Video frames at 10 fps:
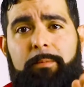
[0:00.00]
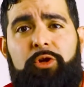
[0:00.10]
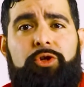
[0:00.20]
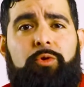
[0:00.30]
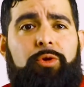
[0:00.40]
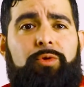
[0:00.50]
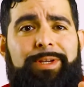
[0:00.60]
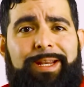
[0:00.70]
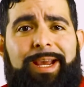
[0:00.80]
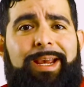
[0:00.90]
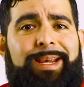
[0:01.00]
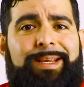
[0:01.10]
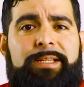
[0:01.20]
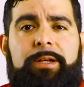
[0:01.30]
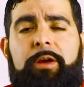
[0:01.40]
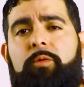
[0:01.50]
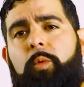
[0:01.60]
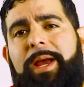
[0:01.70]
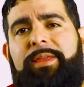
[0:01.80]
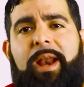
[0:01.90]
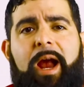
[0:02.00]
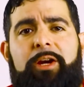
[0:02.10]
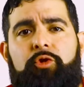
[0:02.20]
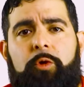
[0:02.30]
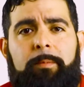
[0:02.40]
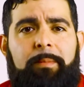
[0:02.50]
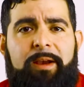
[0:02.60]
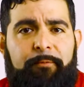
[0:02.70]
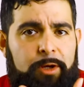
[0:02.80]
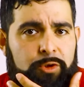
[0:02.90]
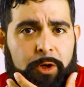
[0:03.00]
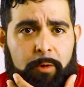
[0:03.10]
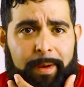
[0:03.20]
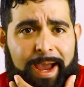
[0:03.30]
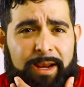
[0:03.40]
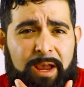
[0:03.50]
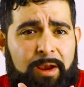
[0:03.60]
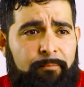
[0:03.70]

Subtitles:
I'm going to show you today is another way that I trim my facial hair back